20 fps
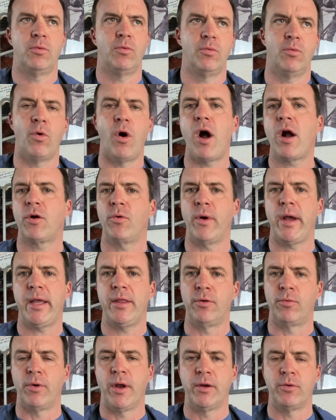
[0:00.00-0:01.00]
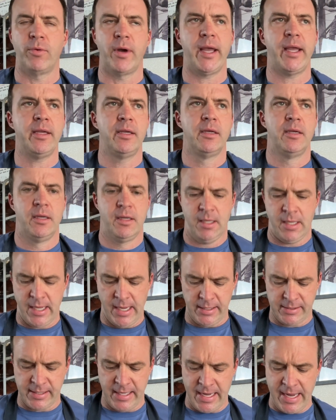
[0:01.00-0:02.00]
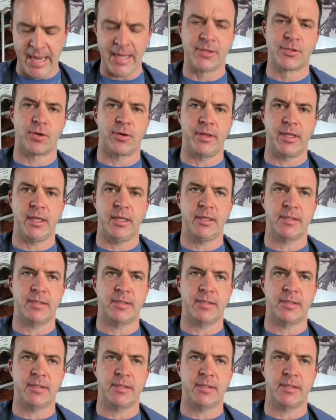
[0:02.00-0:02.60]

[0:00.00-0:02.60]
walkway, the runway, as they enter the